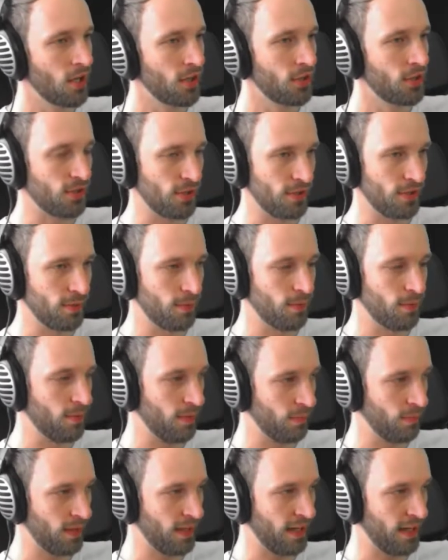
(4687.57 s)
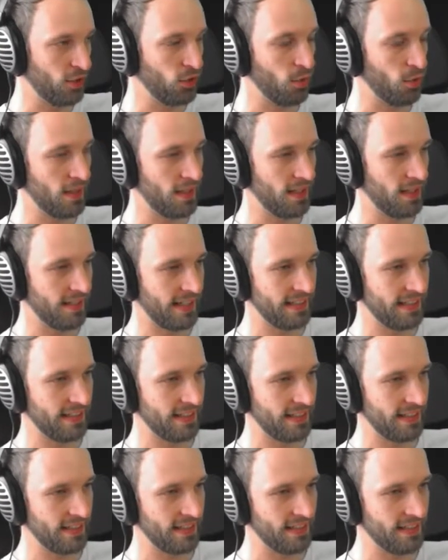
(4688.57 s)
So when a human designs
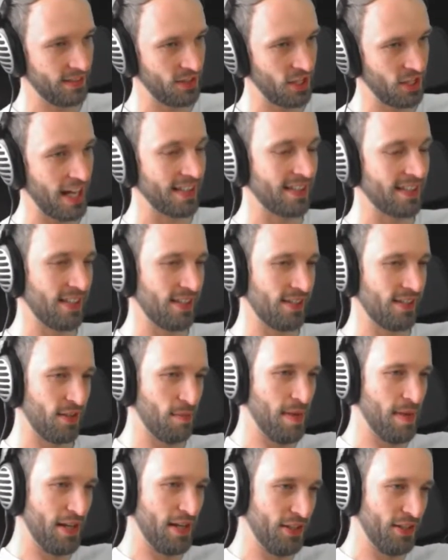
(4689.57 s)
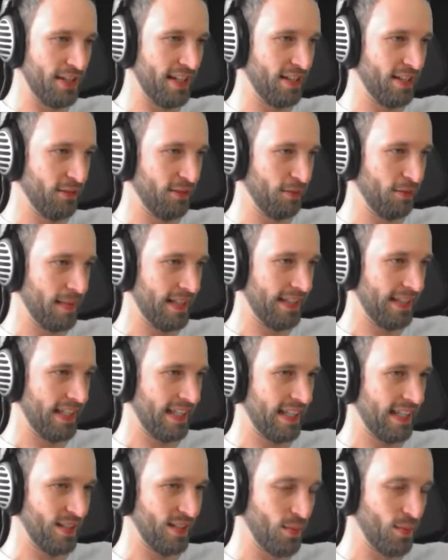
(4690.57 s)
it, chances are better that it'll make
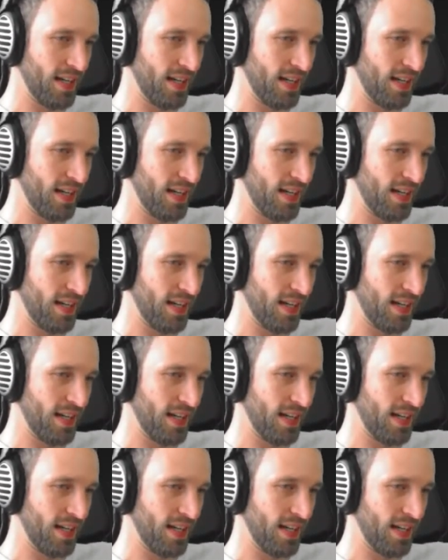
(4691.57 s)
sense.